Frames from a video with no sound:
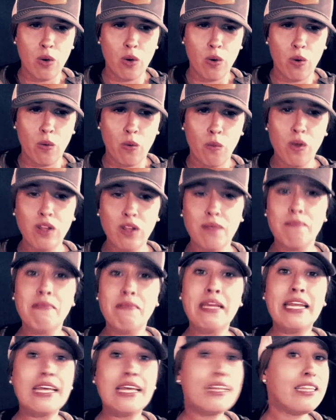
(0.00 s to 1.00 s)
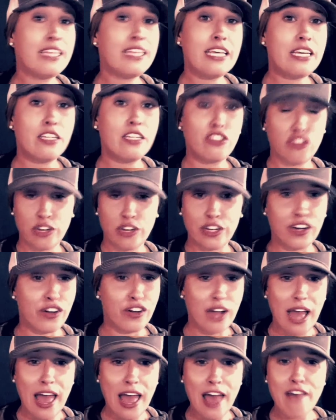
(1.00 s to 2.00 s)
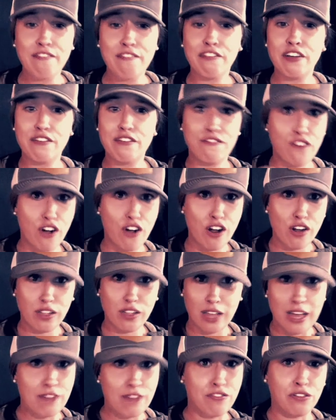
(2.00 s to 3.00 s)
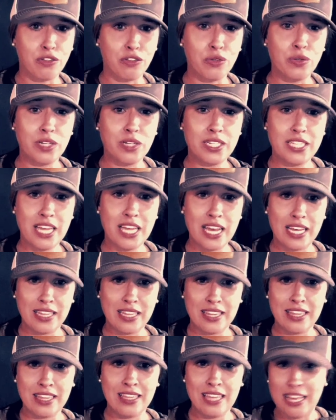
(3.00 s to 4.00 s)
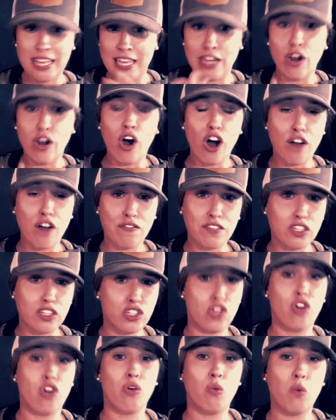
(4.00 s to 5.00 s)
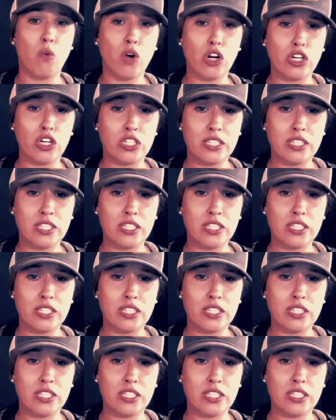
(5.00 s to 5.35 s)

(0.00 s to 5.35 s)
will immediately trigger every far left lunatic in office or worse.